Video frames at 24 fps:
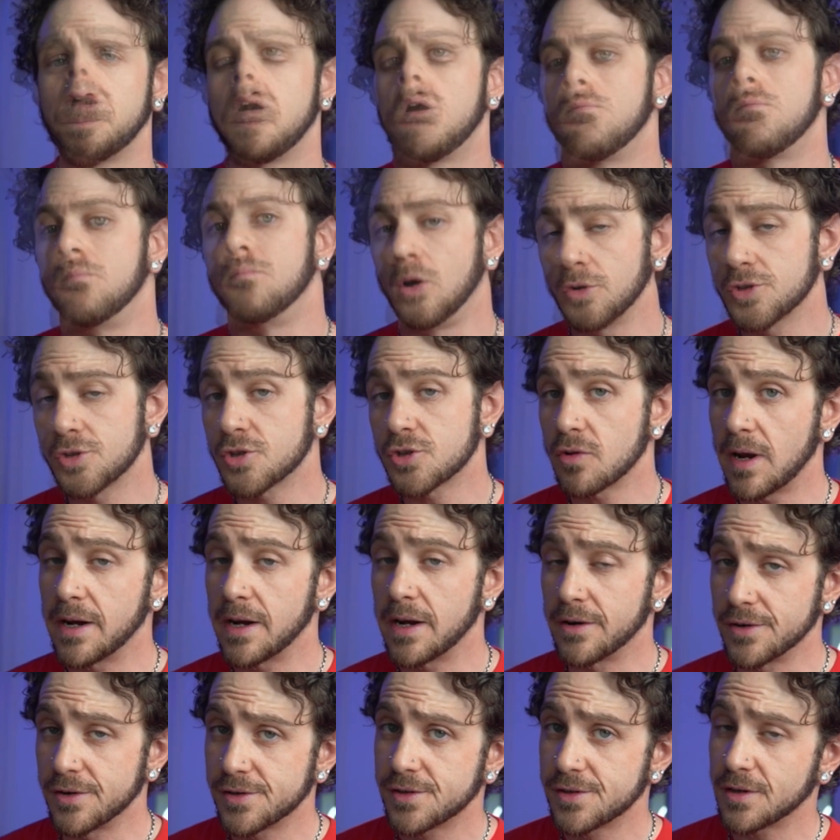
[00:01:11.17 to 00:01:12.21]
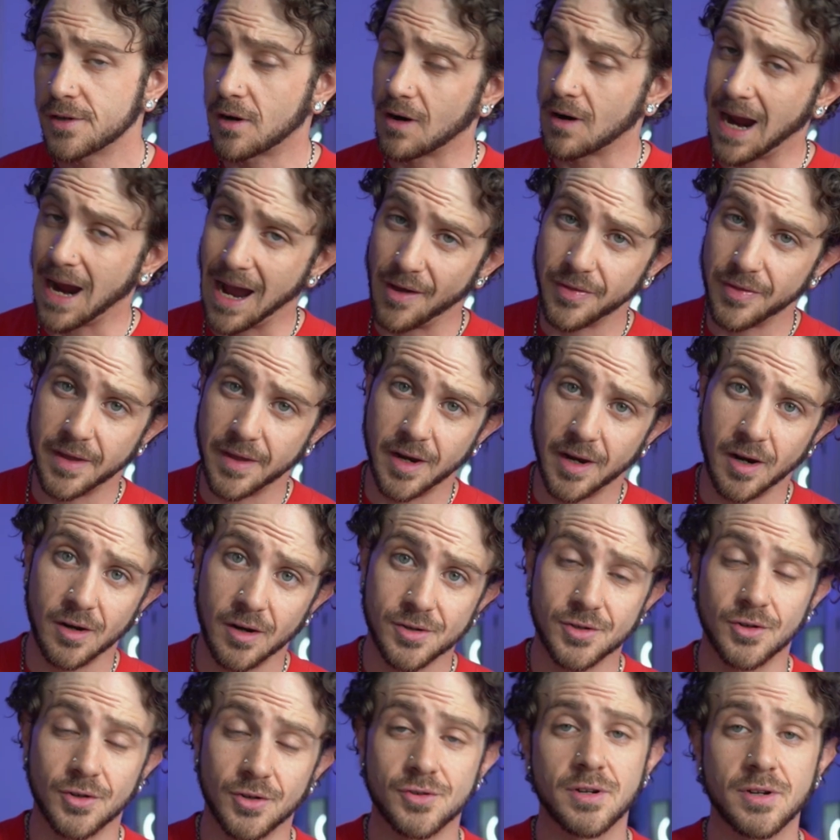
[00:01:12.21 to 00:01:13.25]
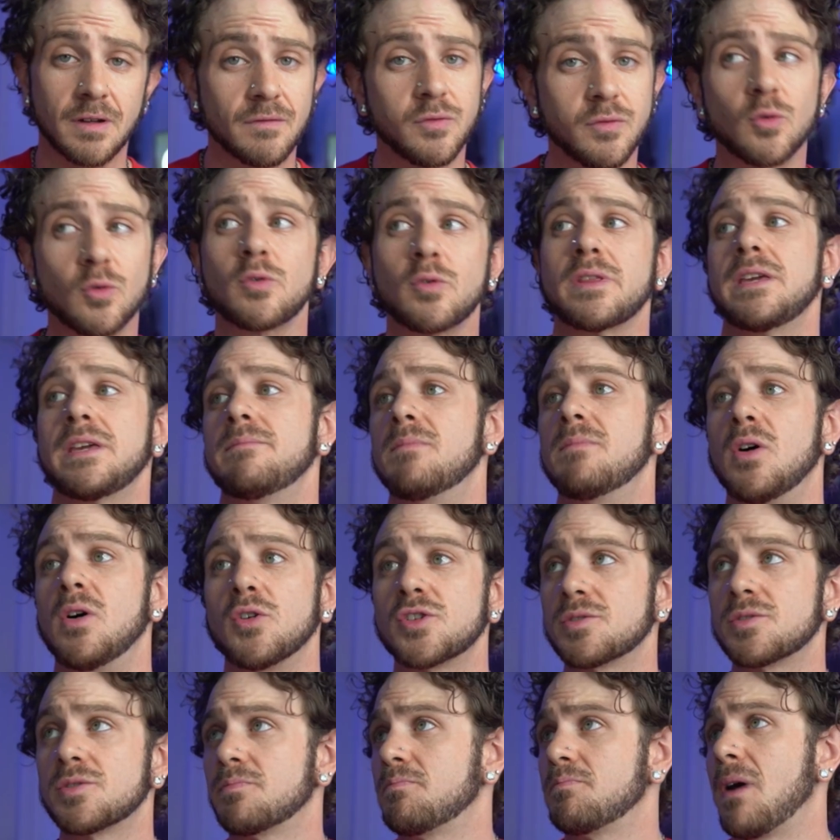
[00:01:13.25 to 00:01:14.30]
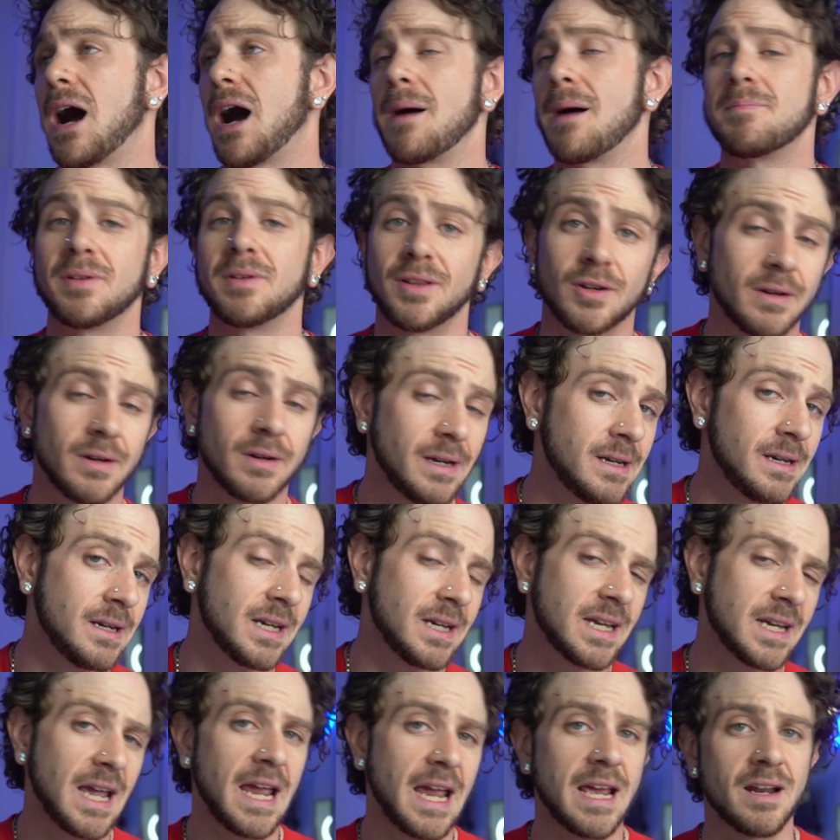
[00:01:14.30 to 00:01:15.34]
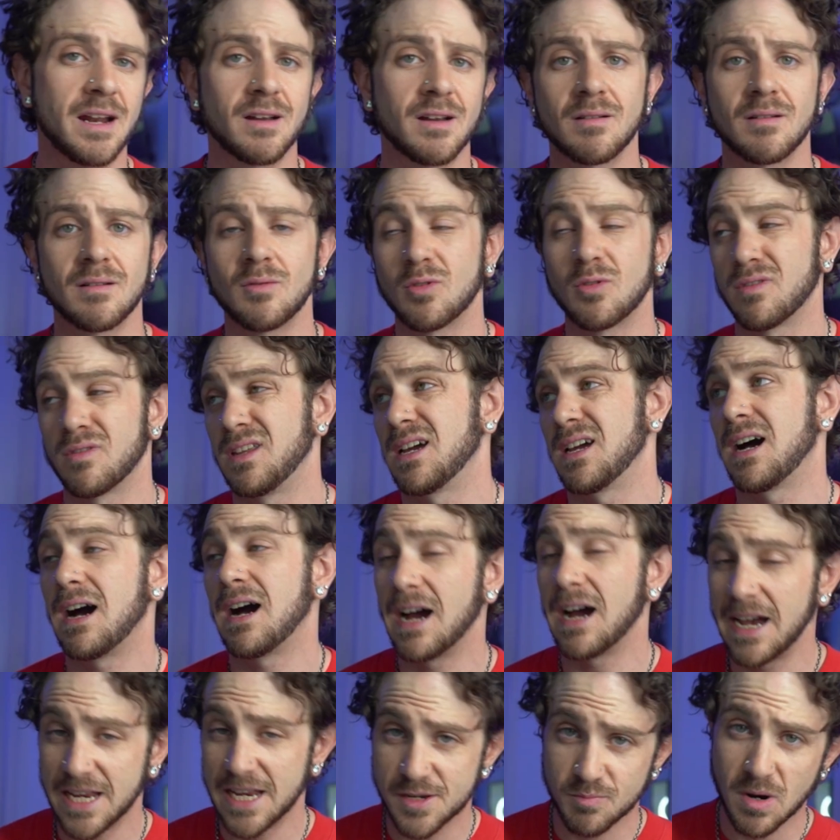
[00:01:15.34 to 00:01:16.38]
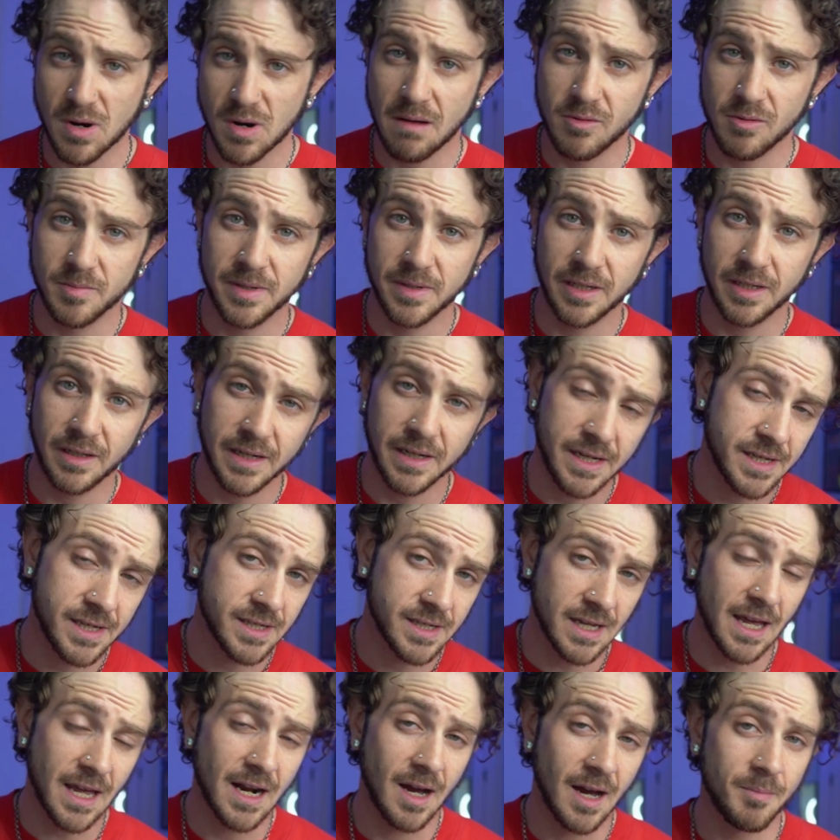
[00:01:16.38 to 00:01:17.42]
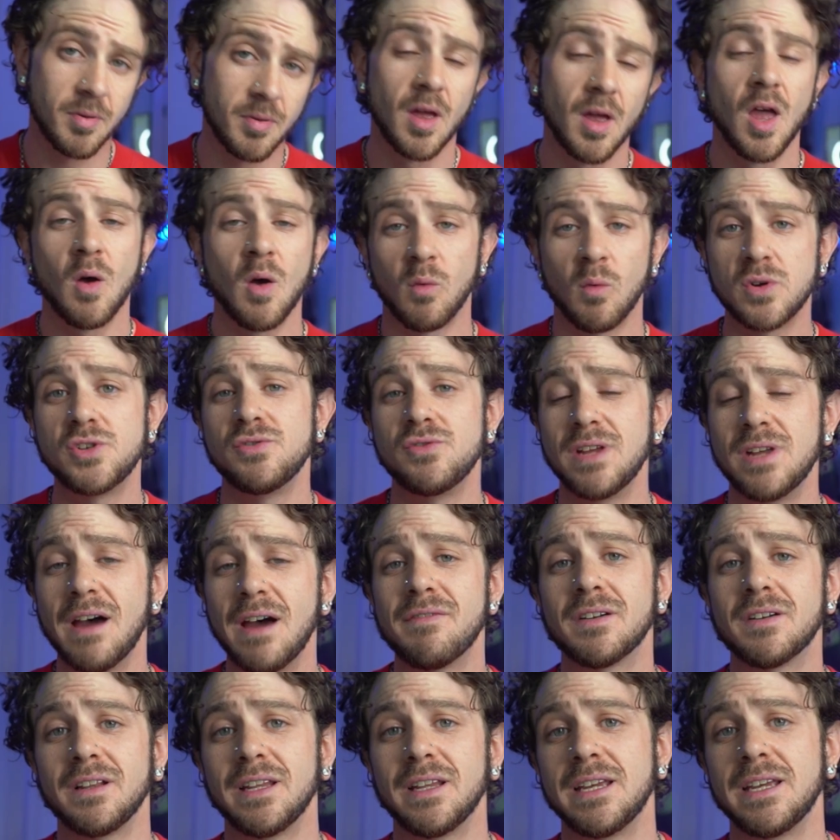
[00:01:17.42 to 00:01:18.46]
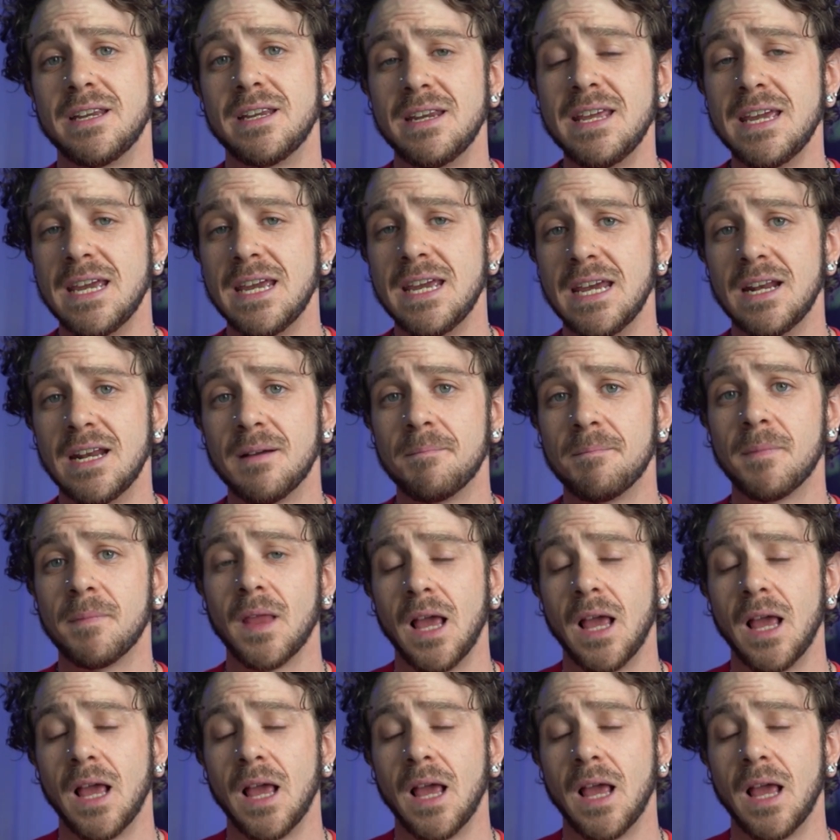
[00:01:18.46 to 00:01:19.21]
Most traders are out there searching for the most popular indicator or the highest probability setup, which you definitely need.